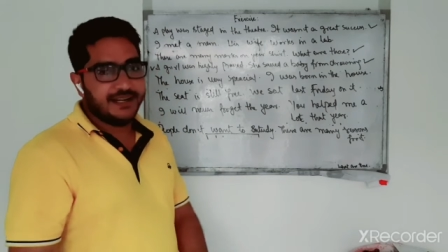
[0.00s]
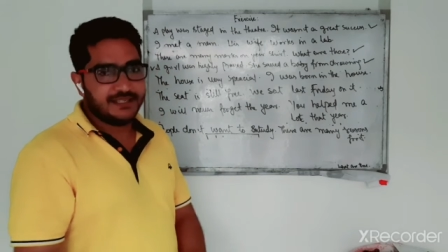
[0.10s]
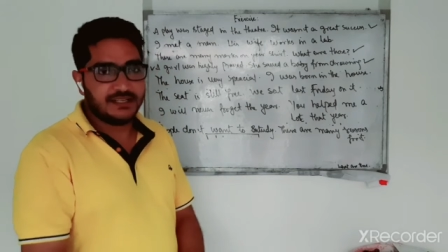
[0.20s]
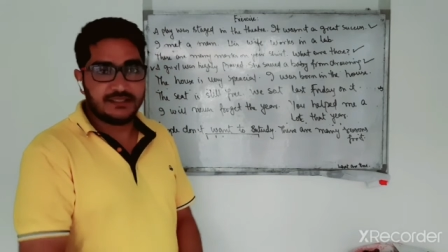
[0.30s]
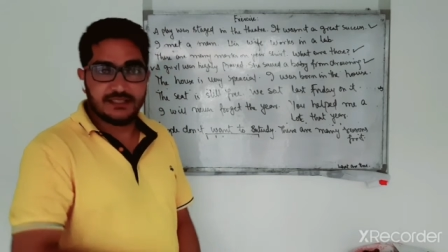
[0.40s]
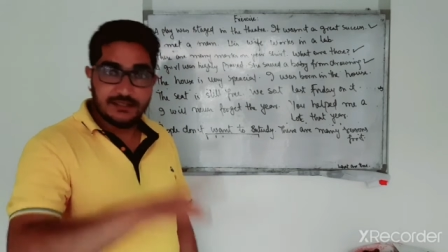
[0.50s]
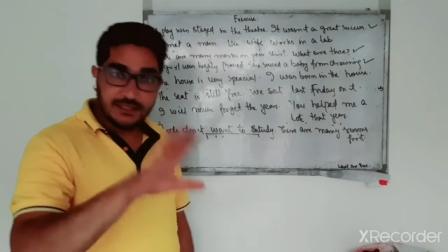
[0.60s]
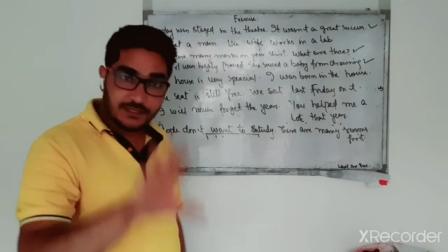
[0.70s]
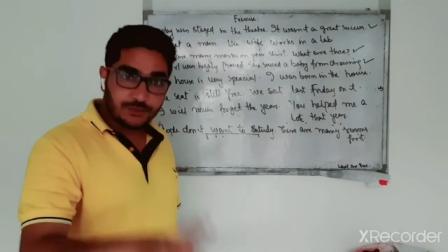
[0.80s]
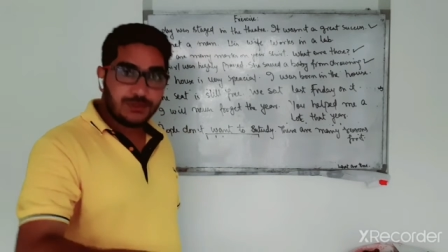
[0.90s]
success.
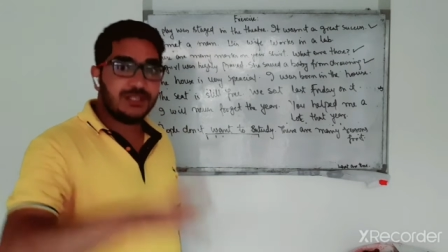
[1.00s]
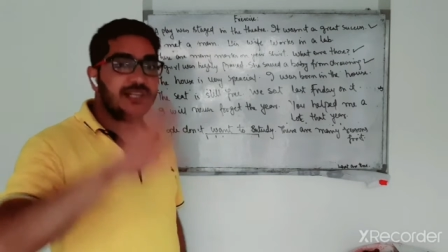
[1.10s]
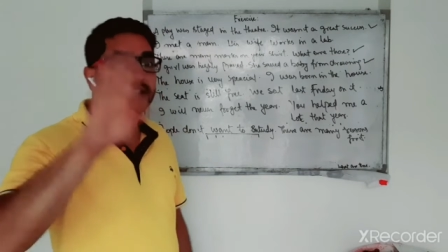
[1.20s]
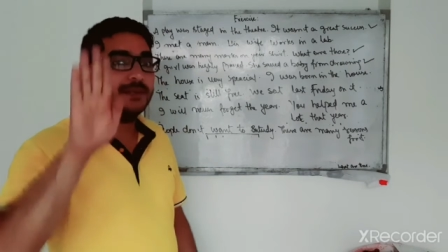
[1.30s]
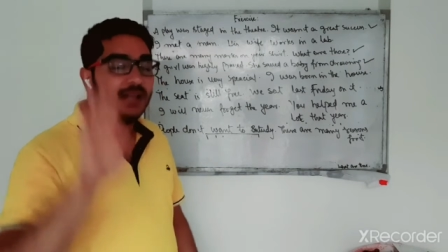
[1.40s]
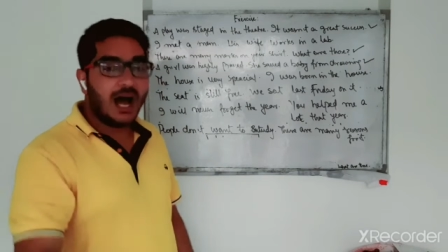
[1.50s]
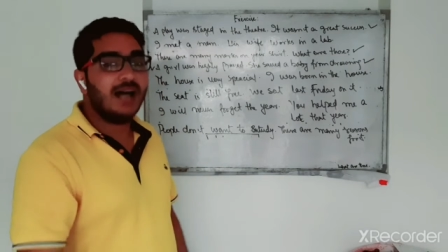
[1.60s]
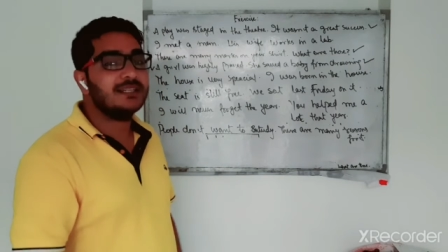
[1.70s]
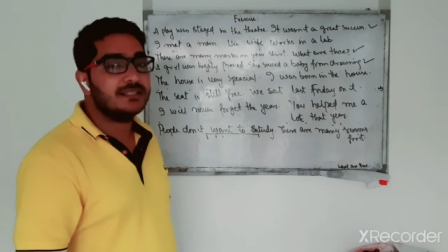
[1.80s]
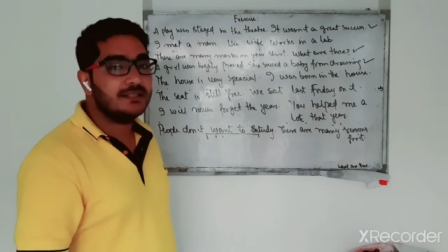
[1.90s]
This question has been
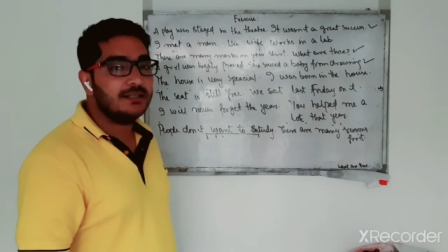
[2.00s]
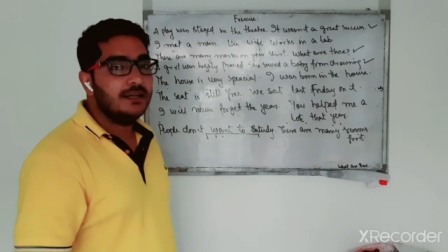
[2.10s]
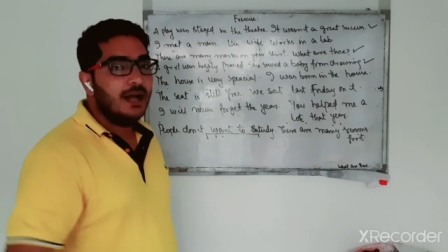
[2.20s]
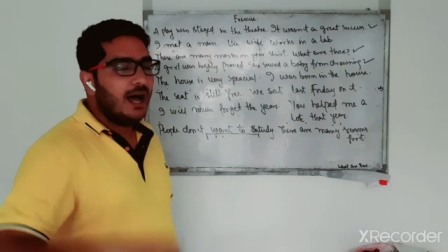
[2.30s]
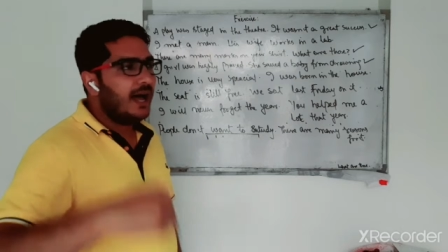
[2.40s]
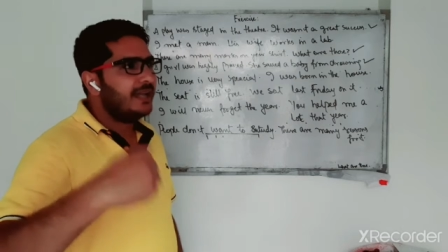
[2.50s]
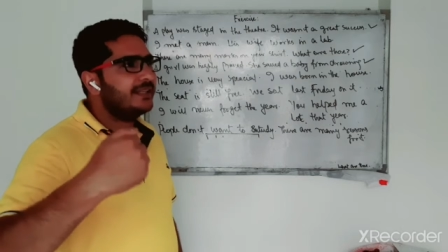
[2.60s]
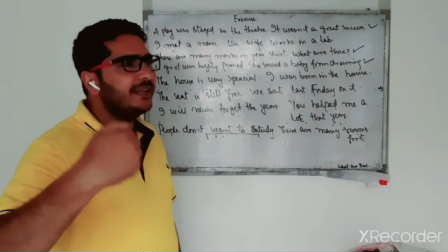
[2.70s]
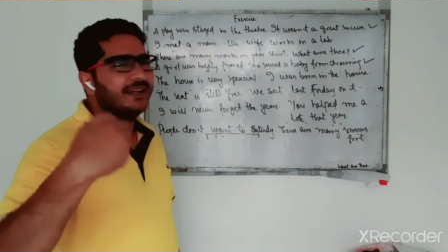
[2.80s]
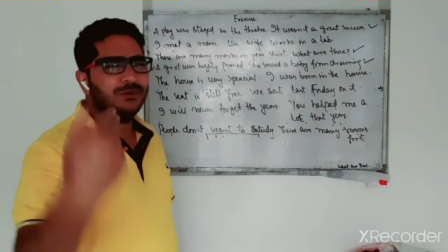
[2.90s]
asked, I think,
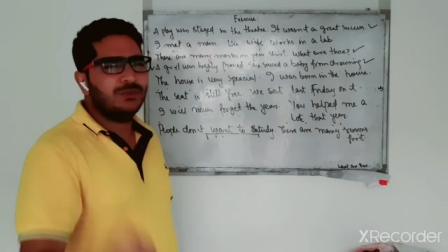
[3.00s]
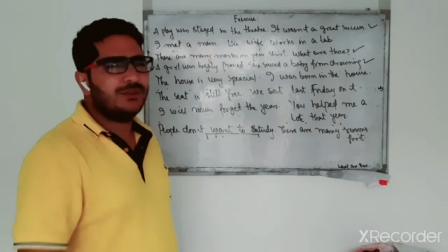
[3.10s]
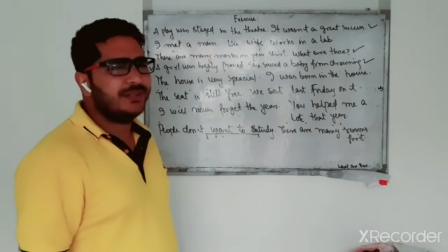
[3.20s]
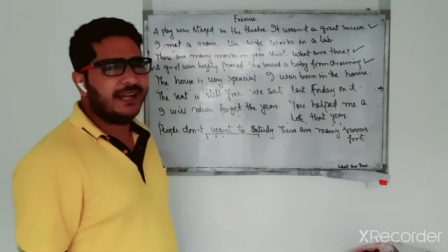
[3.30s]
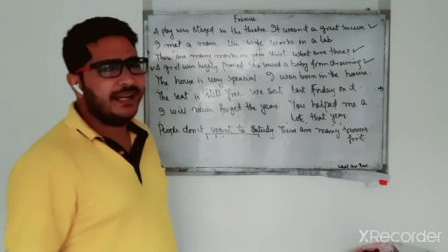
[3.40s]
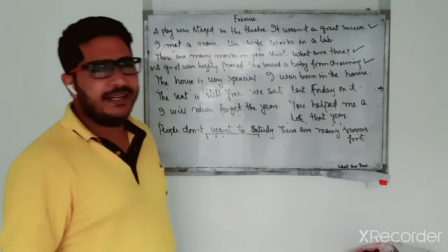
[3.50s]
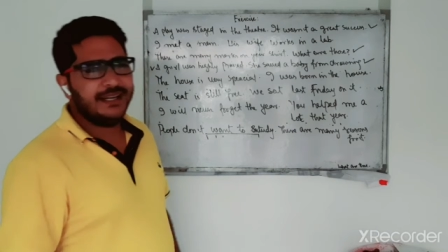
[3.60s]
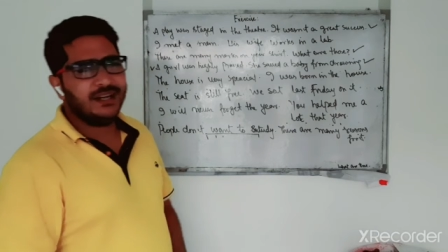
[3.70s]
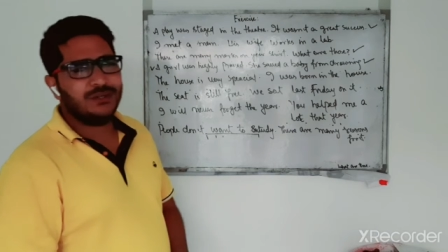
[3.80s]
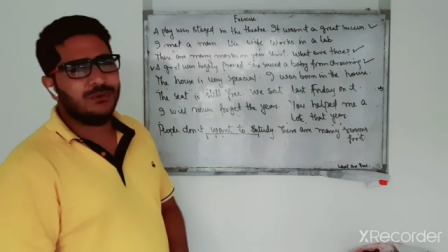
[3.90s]
in 2019
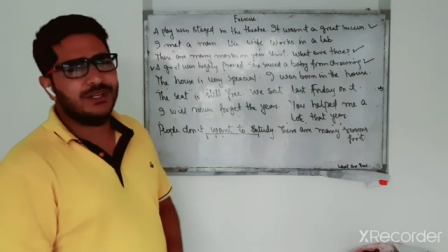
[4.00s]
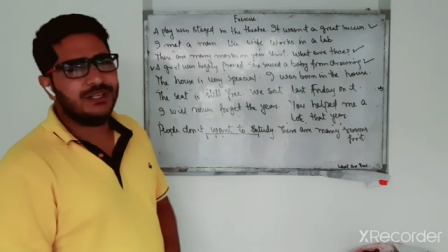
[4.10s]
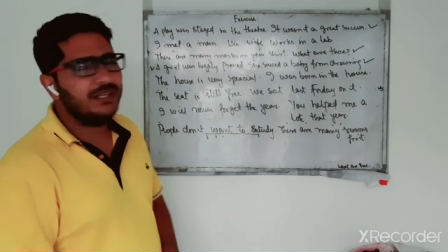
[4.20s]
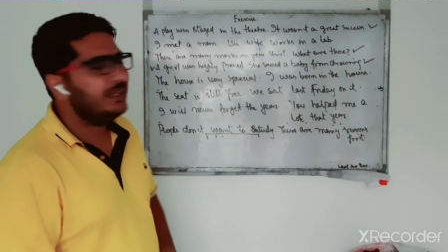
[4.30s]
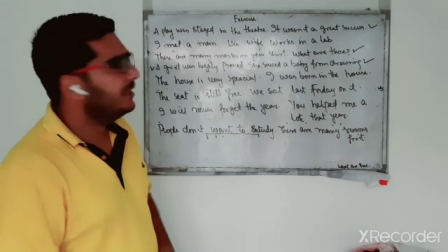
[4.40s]
or 20.